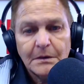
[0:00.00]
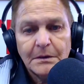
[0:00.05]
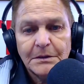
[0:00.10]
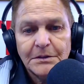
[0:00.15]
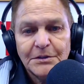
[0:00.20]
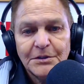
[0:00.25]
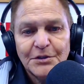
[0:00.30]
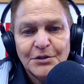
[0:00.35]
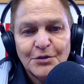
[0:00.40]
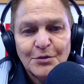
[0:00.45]

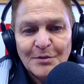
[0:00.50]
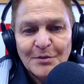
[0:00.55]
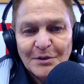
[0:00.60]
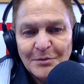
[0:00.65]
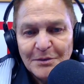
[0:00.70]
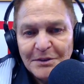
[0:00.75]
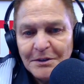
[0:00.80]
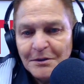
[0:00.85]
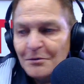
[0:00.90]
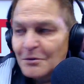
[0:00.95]
That's assuming
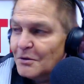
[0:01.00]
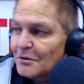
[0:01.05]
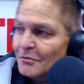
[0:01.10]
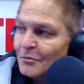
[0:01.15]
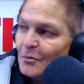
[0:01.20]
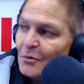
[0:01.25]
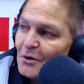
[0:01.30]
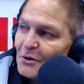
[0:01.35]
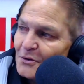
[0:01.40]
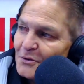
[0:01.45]
we have enough
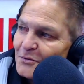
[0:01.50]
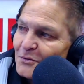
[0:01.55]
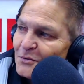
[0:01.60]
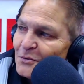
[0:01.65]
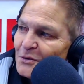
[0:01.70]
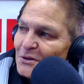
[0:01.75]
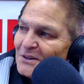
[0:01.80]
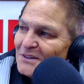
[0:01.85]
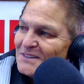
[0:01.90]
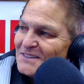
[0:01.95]
water, of
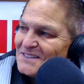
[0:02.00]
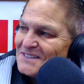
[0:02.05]
course. And